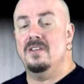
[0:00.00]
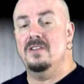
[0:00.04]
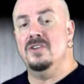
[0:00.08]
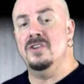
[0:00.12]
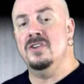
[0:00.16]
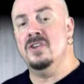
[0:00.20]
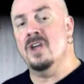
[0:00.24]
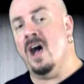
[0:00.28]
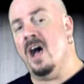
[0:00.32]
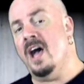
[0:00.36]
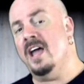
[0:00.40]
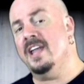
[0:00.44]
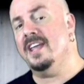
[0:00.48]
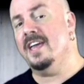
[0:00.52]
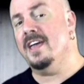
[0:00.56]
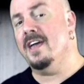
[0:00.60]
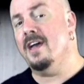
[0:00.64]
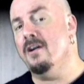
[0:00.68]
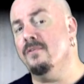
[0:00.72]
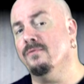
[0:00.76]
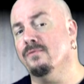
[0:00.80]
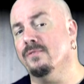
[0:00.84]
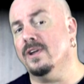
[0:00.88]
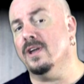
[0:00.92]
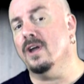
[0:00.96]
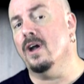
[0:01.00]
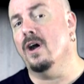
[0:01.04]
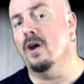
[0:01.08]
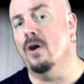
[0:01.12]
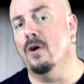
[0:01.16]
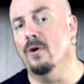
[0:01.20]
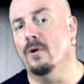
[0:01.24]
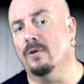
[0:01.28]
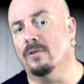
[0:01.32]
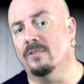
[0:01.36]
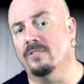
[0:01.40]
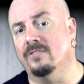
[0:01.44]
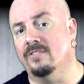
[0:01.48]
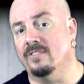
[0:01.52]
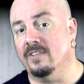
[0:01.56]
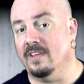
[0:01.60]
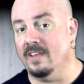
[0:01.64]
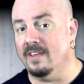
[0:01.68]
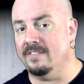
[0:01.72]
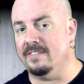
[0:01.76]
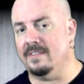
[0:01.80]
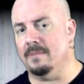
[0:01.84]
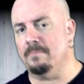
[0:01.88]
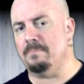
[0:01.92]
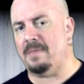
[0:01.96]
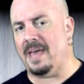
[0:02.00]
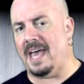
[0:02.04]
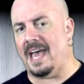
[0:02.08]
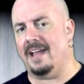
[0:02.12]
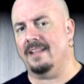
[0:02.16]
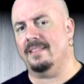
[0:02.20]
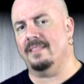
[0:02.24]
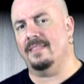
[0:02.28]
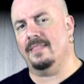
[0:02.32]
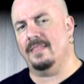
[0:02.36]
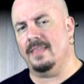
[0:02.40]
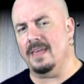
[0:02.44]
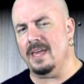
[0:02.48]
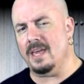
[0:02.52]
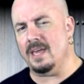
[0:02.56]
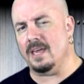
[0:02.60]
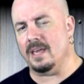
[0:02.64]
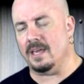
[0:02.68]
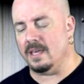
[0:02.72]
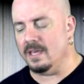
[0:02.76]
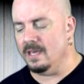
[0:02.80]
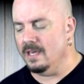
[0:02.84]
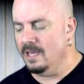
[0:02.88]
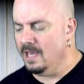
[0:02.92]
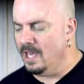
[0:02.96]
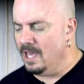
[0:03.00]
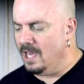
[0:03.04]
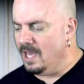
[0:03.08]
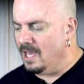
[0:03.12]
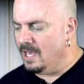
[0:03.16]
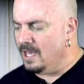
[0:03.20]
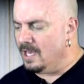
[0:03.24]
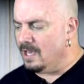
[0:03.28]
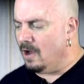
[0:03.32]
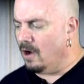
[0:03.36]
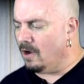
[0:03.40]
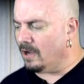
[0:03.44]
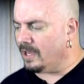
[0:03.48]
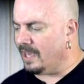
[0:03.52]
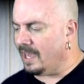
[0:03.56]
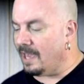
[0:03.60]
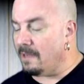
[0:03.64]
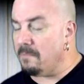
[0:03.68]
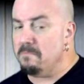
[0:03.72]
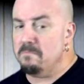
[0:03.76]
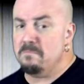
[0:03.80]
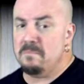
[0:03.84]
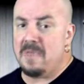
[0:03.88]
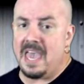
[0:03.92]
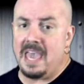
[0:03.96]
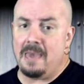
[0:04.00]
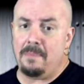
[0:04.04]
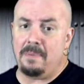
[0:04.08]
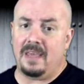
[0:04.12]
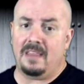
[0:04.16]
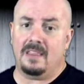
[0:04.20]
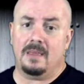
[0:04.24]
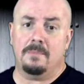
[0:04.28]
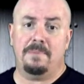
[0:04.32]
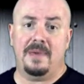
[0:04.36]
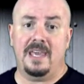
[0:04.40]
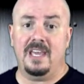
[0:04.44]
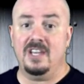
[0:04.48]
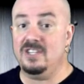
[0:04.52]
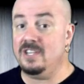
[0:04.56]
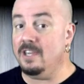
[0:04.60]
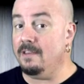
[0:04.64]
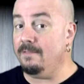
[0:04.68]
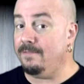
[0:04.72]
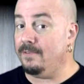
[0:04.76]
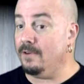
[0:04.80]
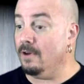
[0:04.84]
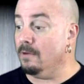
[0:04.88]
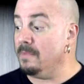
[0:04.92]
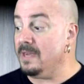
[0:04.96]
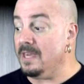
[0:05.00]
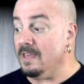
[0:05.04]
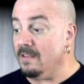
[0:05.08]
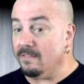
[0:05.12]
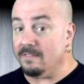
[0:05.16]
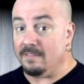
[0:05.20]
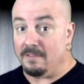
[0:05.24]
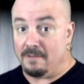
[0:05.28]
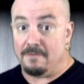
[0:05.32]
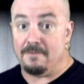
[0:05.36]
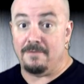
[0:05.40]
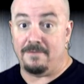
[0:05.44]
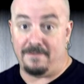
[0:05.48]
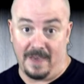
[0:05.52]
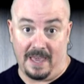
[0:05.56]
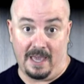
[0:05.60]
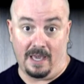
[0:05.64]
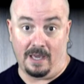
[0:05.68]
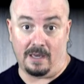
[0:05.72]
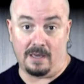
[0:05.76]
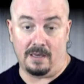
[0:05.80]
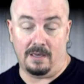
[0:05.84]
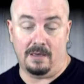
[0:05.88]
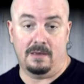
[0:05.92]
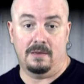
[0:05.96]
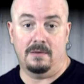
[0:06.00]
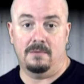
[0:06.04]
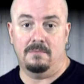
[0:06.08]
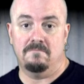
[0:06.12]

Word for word: Not every hoax is a bad thing. Okay, maybe the PG film is fake.